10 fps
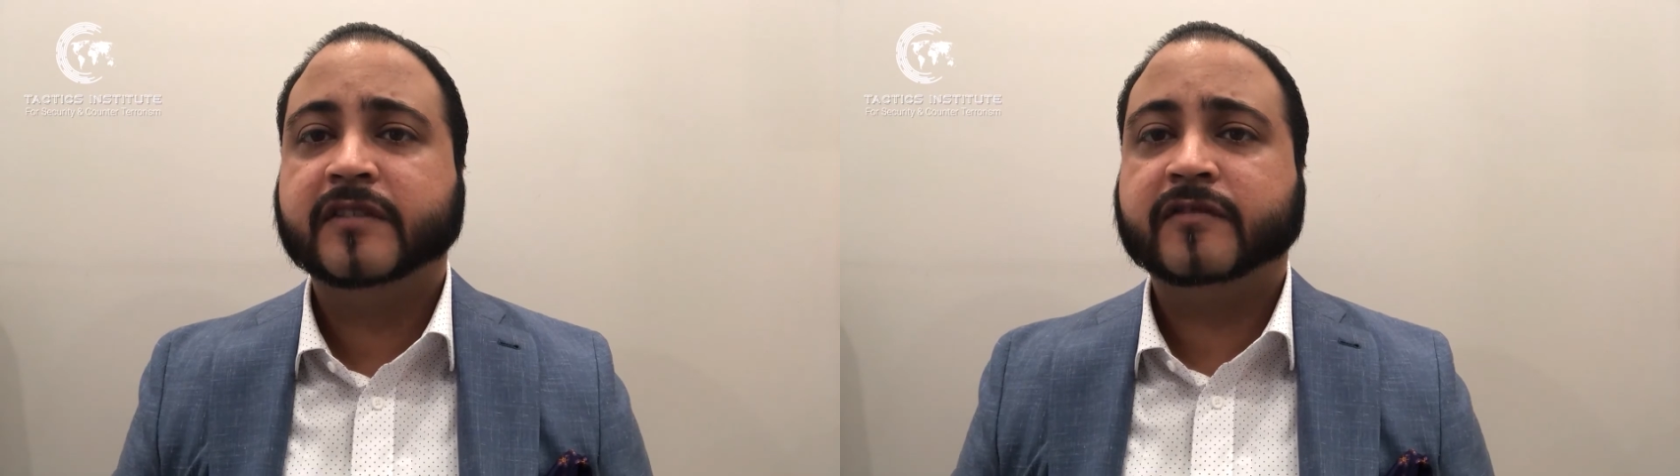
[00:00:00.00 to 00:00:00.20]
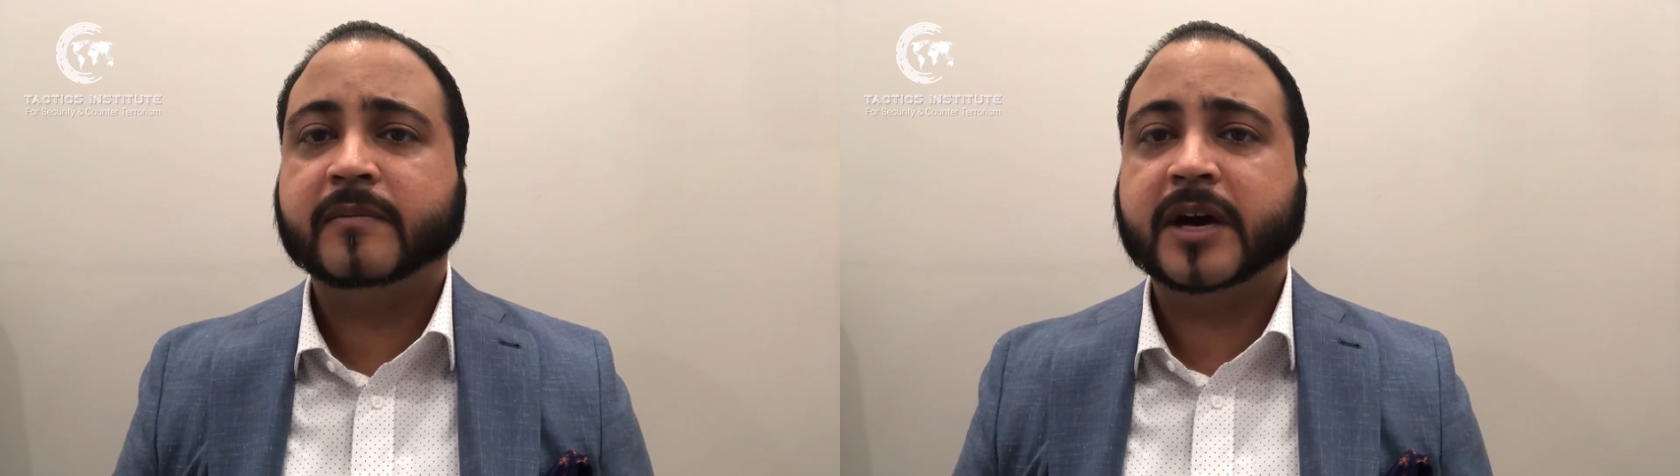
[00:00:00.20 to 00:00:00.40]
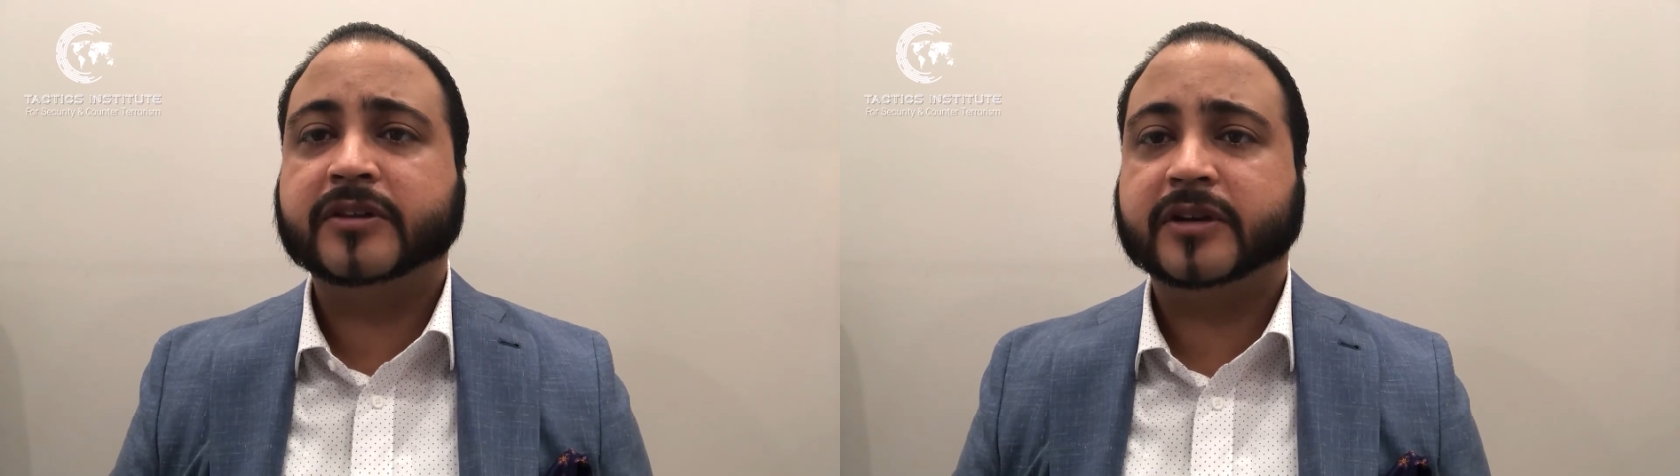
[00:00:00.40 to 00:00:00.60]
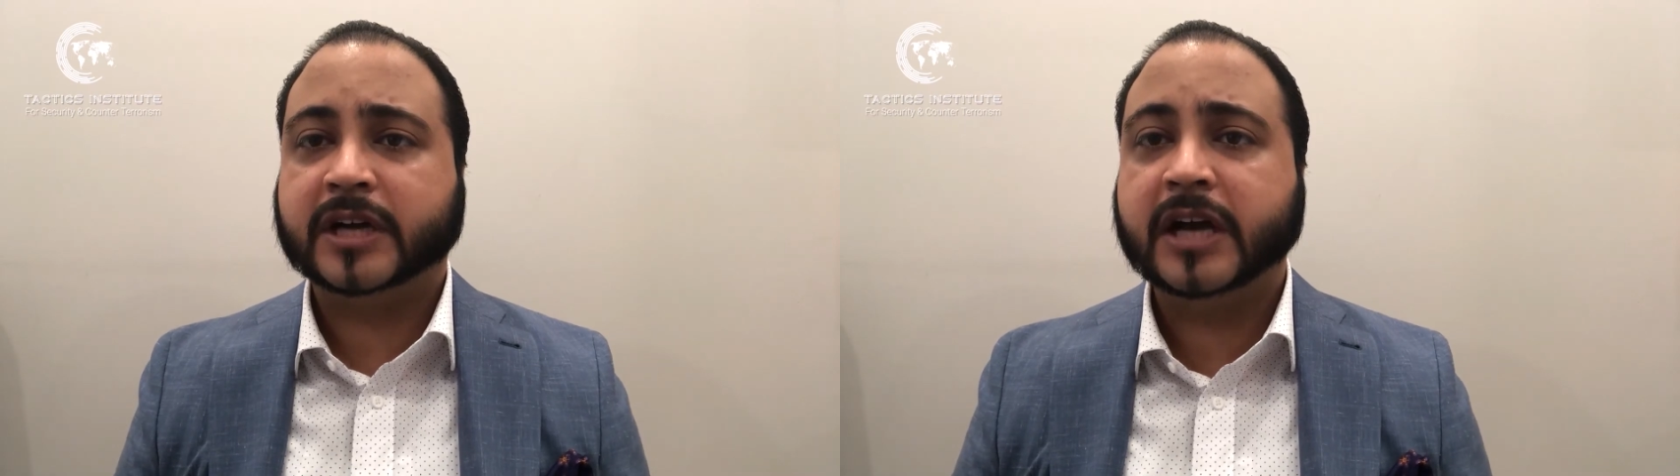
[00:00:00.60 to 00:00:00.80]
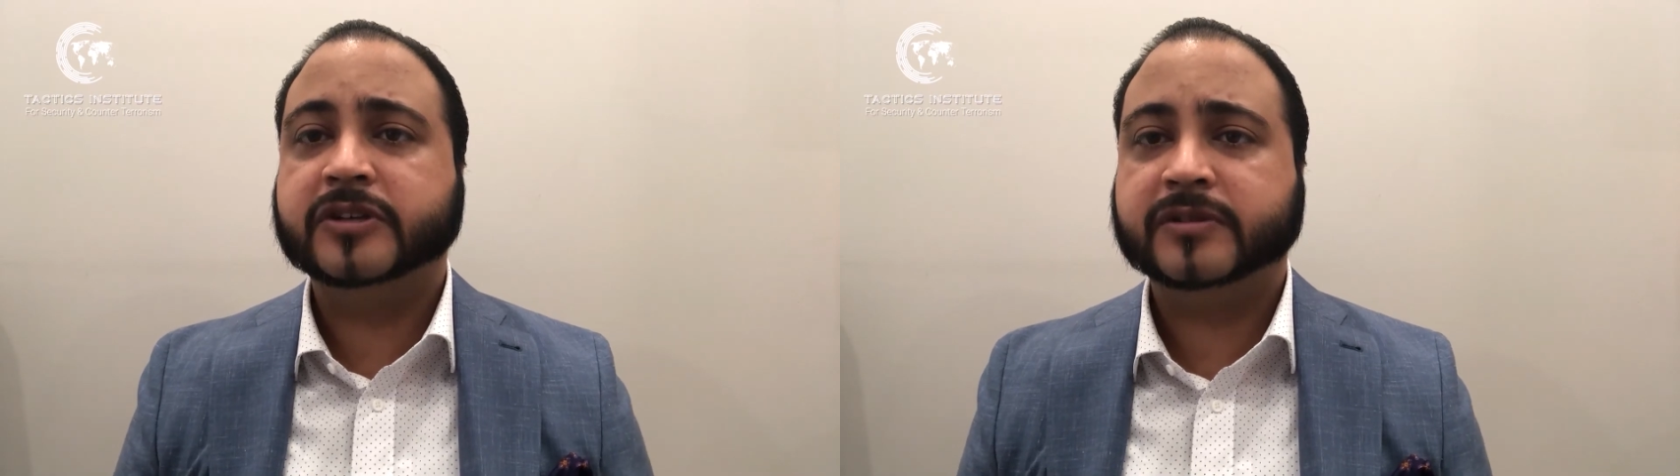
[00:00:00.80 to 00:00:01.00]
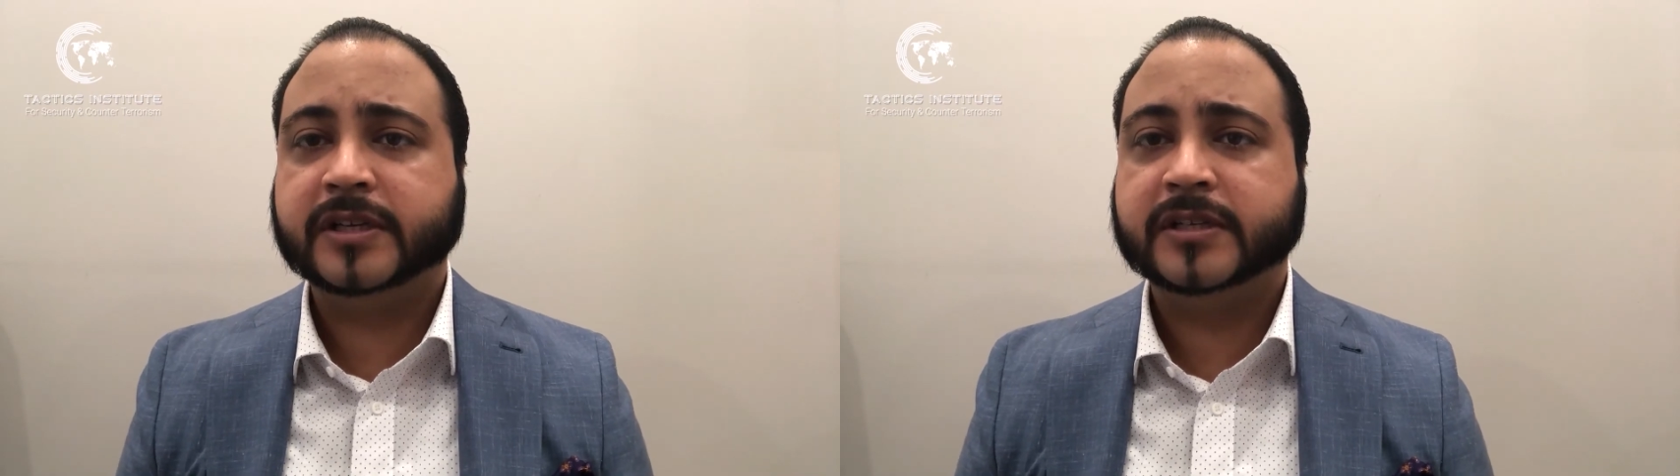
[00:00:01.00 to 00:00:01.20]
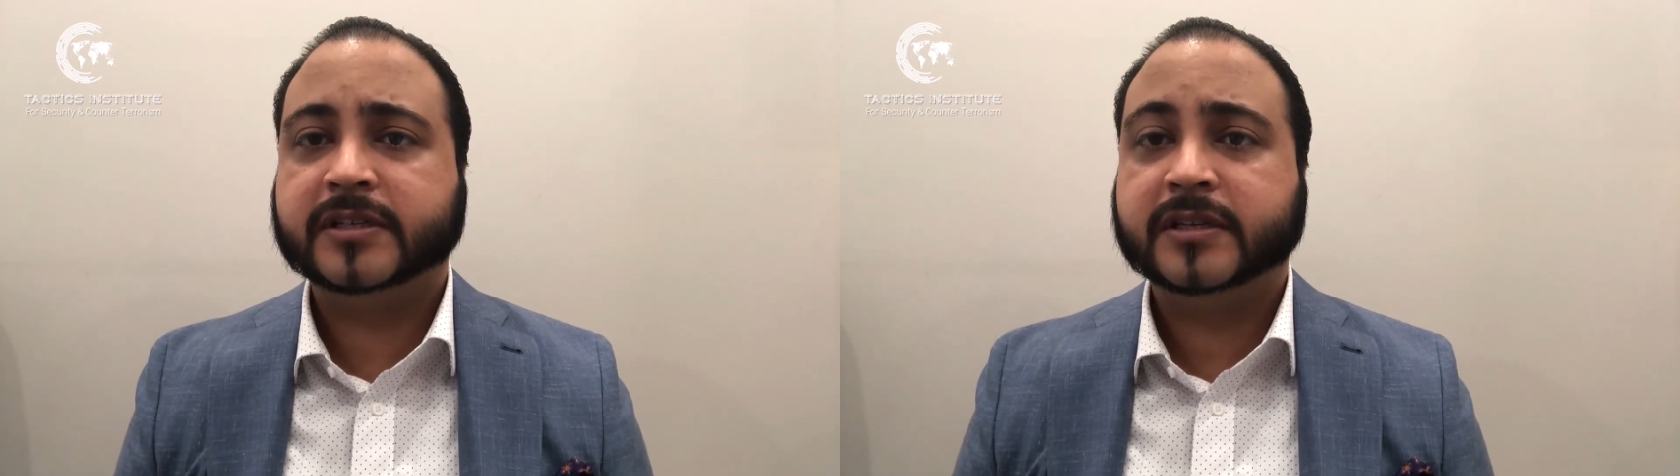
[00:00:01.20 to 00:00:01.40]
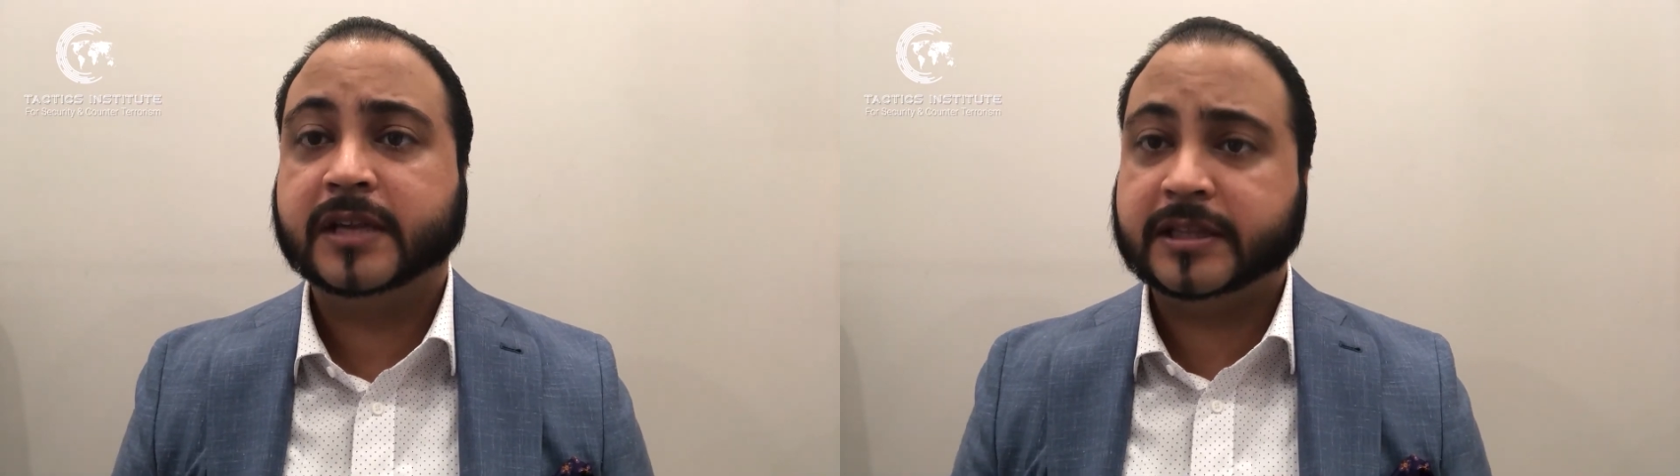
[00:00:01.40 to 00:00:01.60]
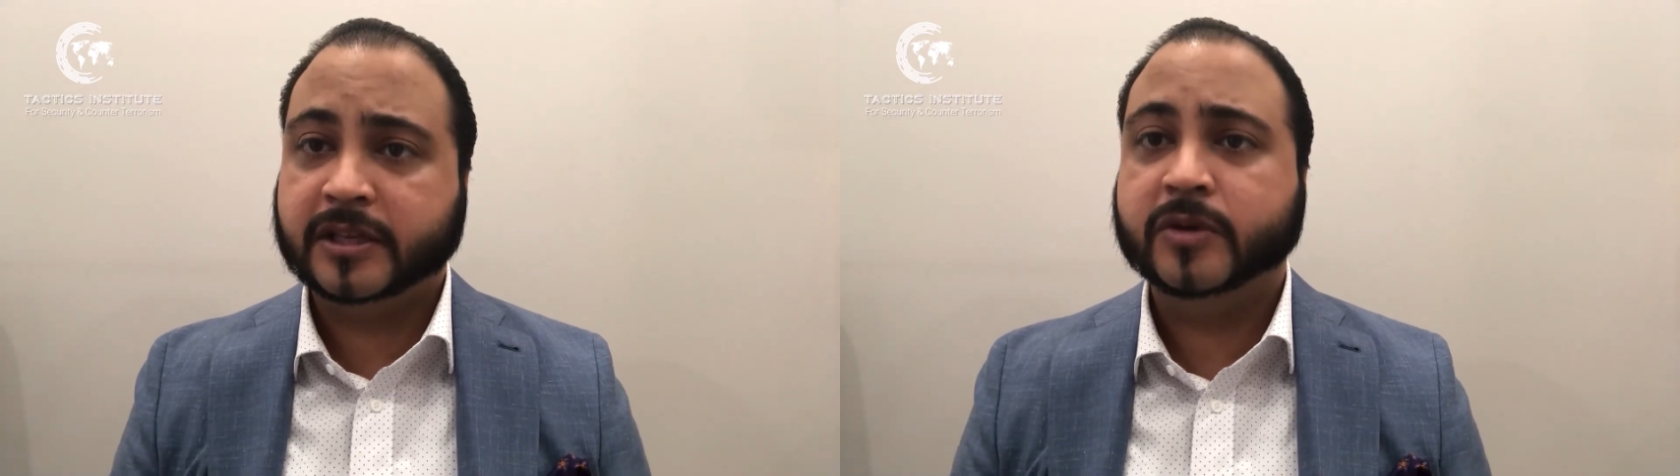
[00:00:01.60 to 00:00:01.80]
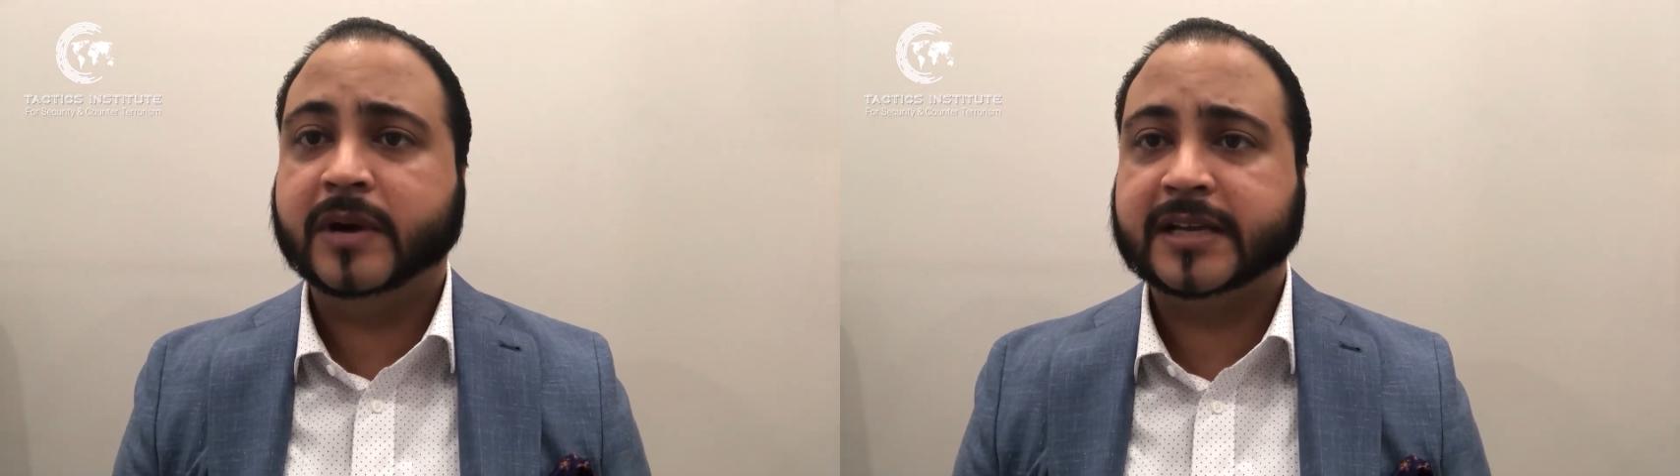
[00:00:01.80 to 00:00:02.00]
from other countries like the
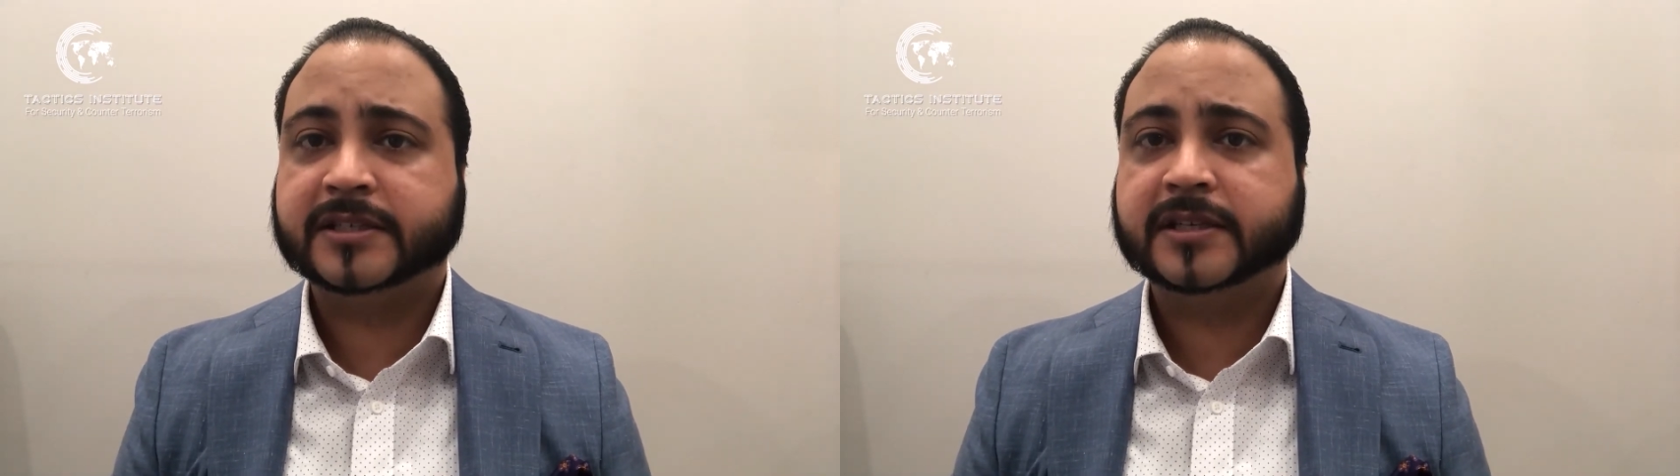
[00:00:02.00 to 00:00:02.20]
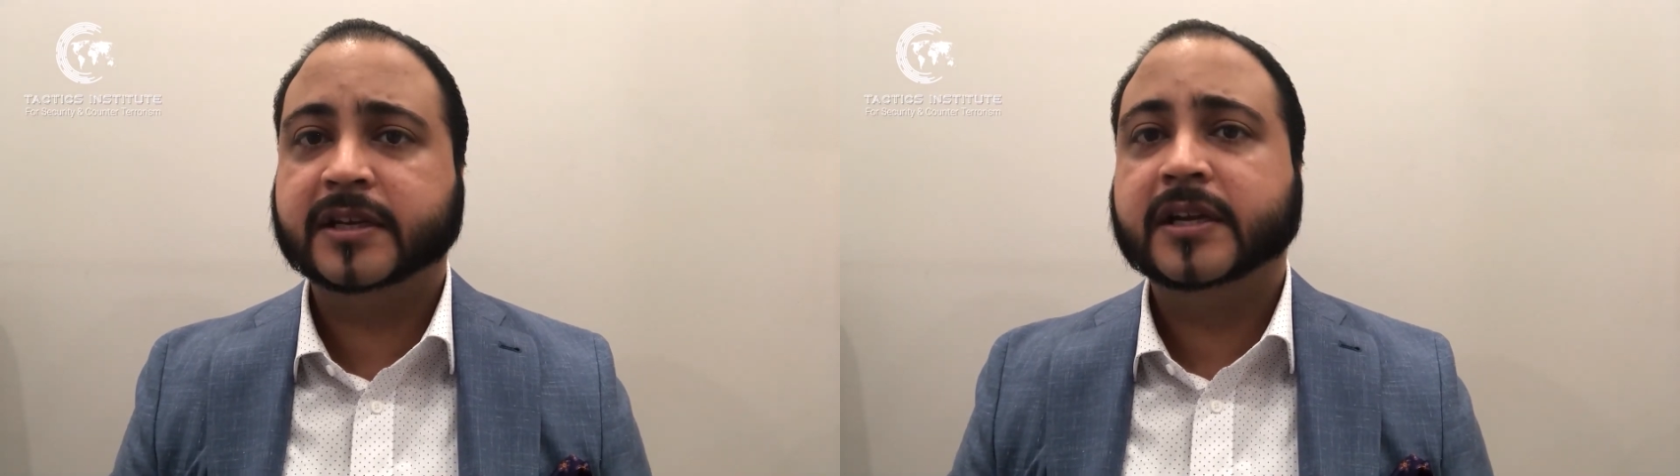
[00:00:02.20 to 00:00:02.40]
US.